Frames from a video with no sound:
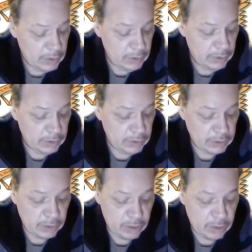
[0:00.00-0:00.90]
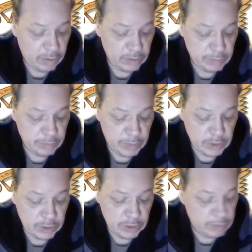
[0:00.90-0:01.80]
Yesterday, Congress
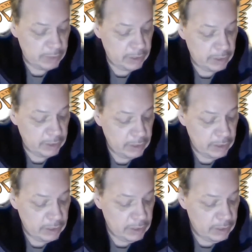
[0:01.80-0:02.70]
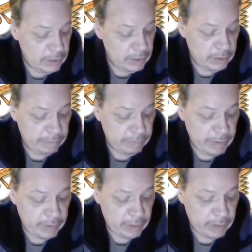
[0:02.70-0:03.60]
Budget Committee, they
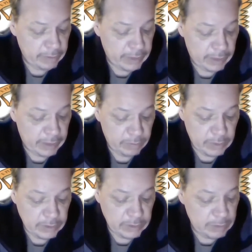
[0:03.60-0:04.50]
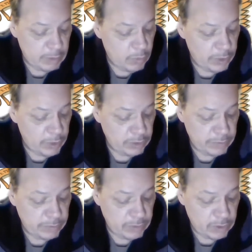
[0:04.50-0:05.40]
found out that raising the minimum wage to
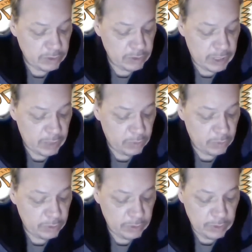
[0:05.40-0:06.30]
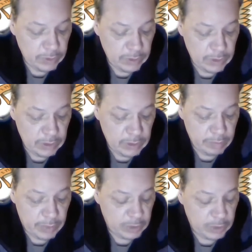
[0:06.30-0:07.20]
$15 an hour
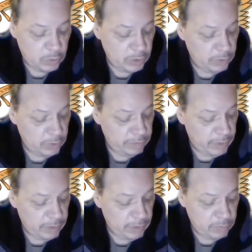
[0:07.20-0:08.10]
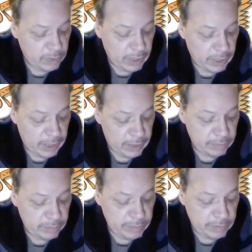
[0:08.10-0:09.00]
by 2025 would add
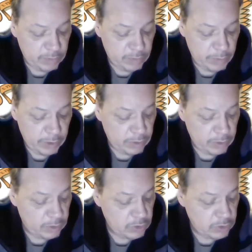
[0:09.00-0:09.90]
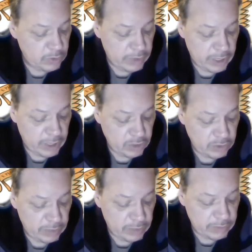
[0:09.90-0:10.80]
$54 billion to the national
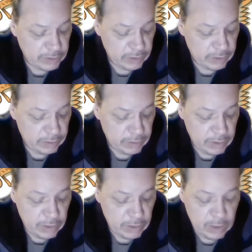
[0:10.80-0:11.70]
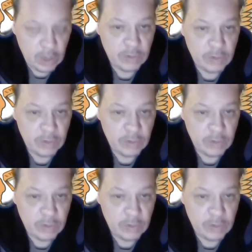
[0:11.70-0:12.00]
deficit over